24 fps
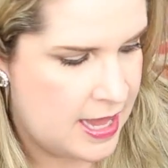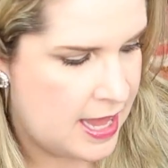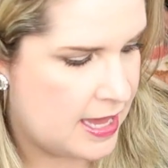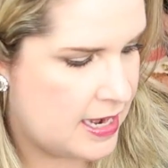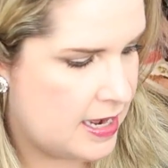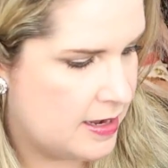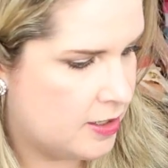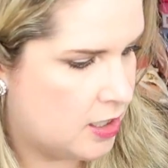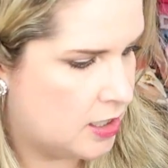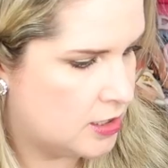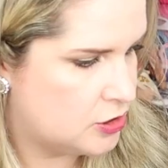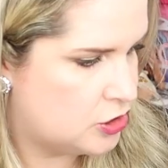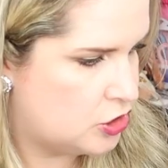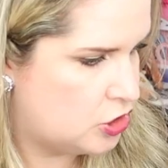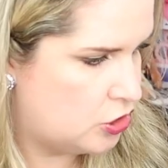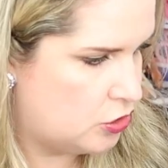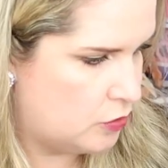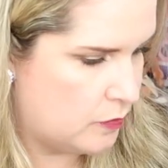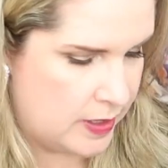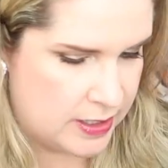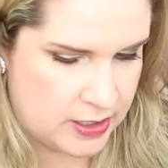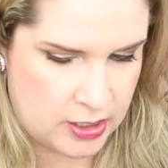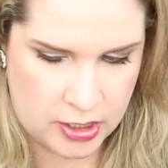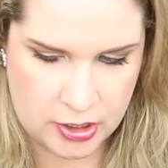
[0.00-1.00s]
And I got
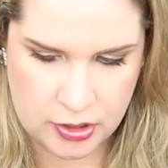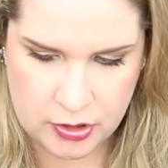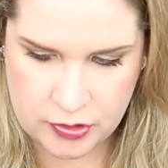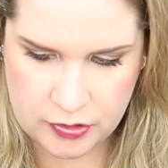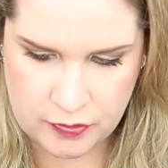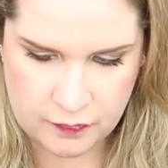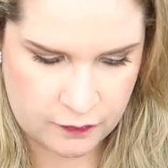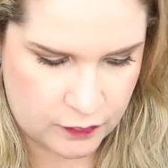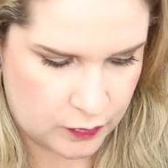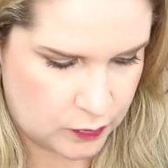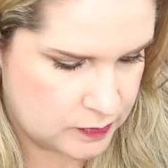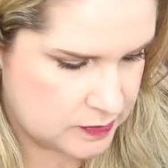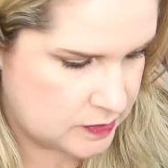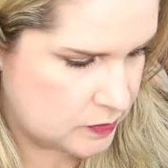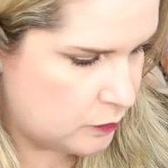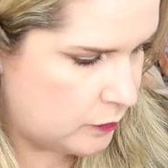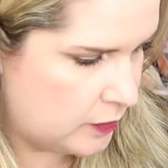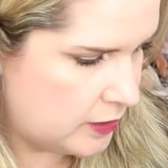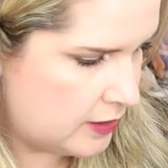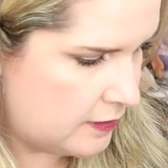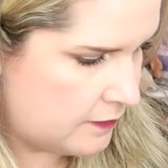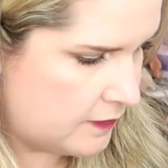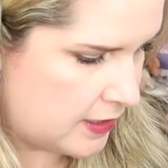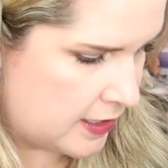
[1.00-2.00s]
two. I got her the frozen
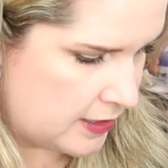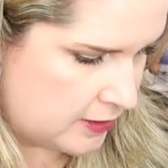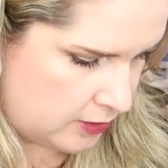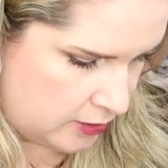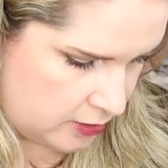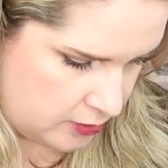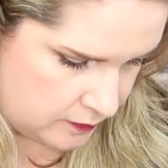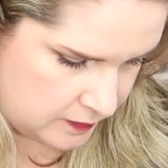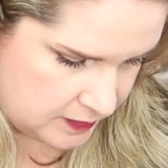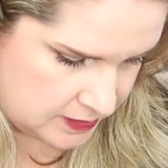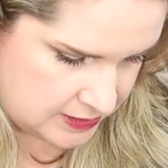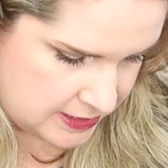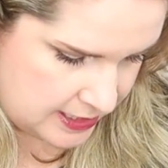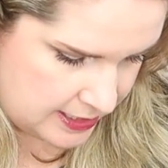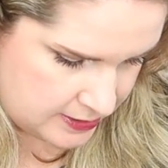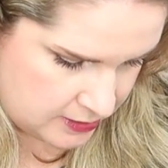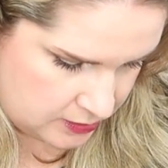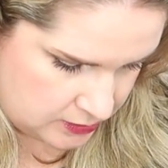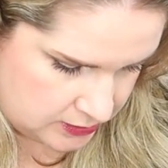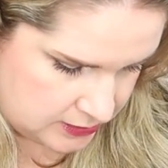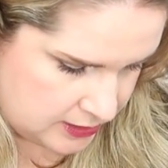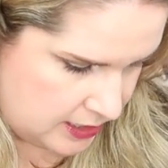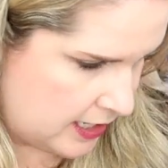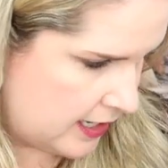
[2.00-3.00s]
one, and then I got her the
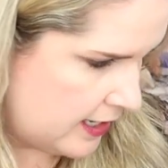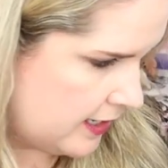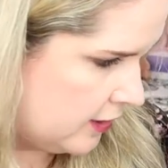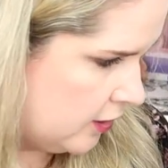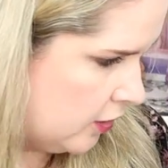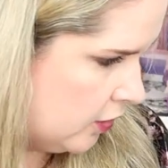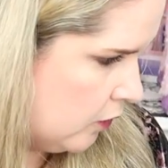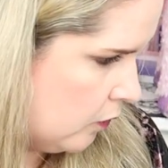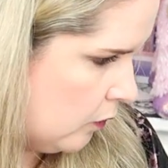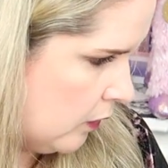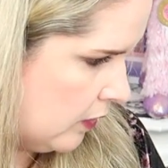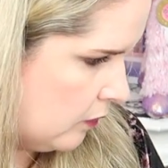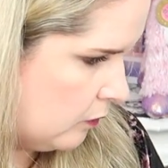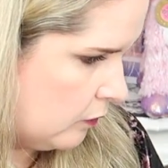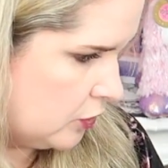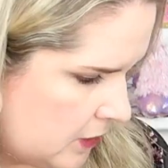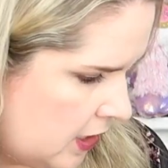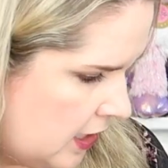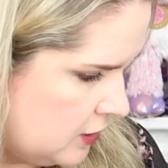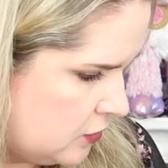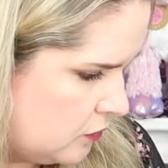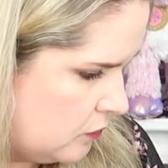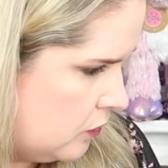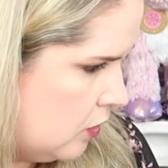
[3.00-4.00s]
Daniel Tiger one.
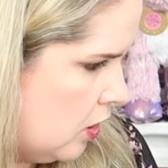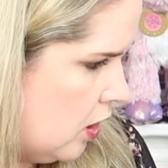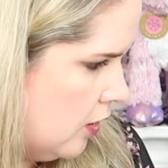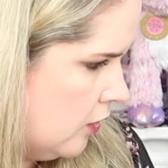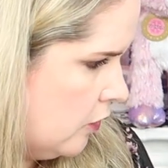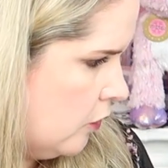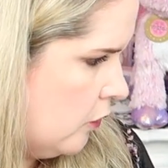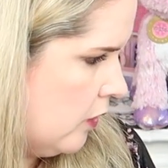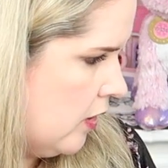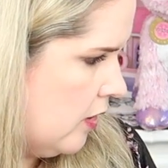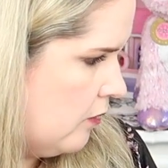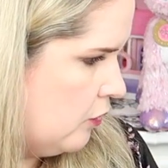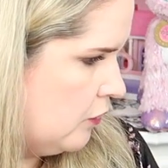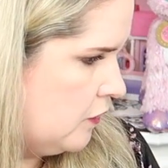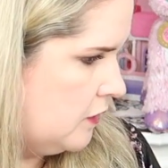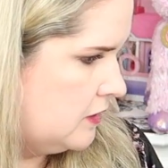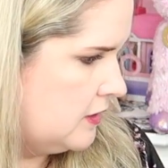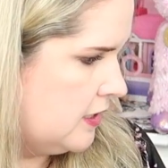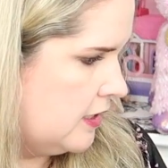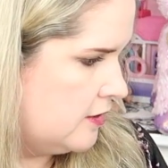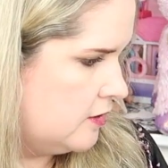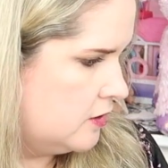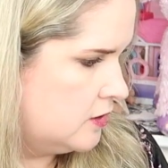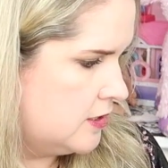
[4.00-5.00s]
I do not know where I put the
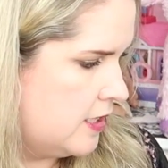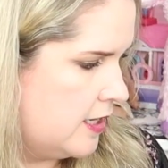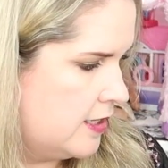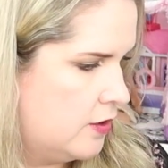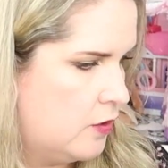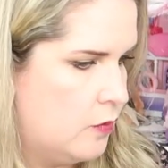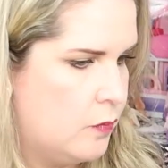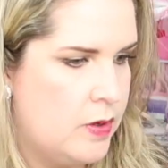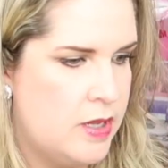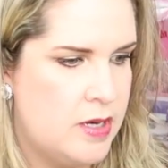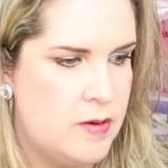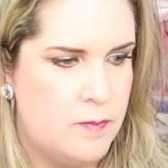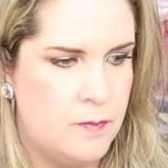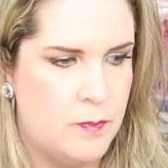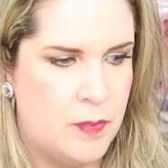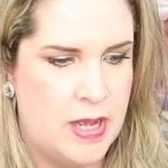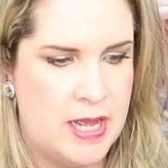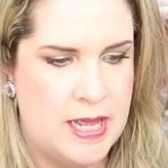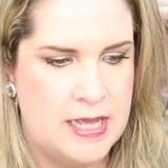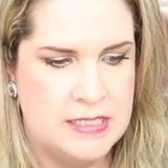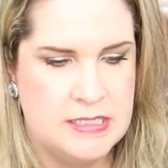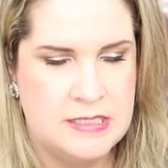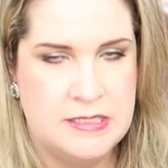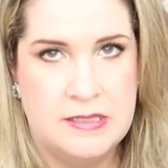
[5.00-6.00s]
Daniel Tiger one,
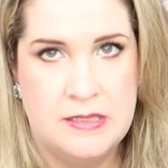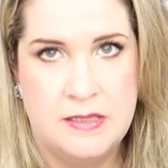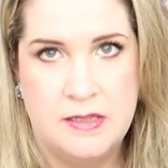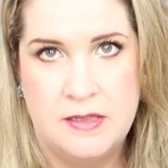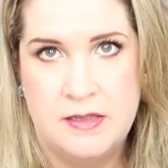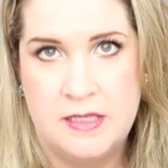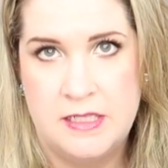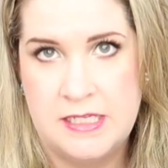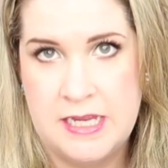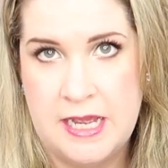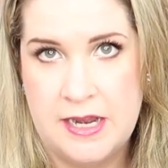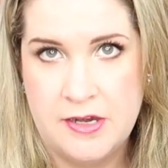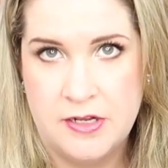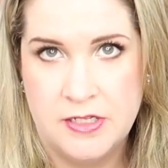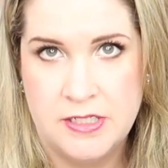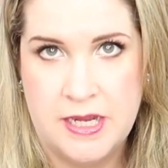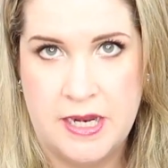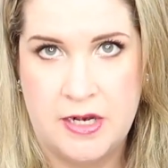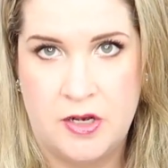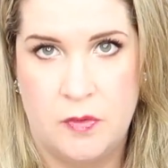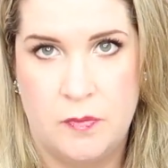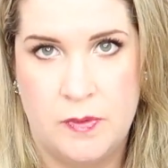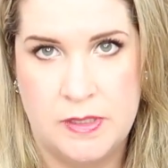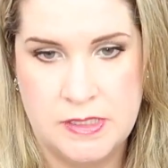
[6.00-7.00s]
but the Daniel
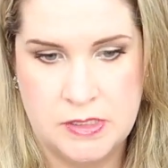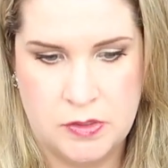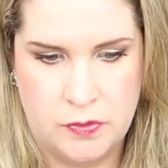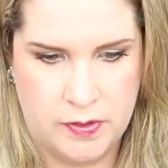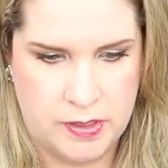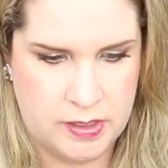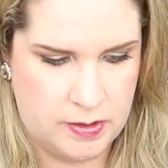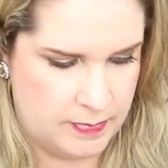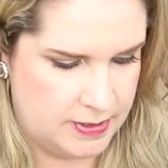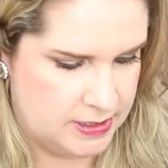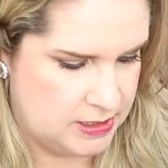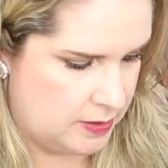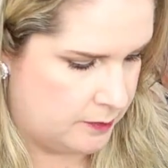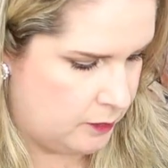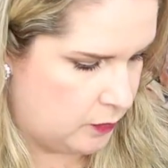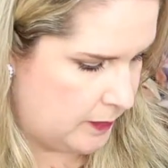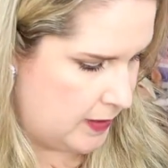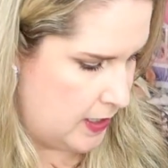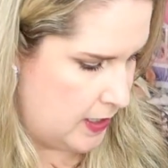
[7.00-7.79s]
Tiger one's going in my diaper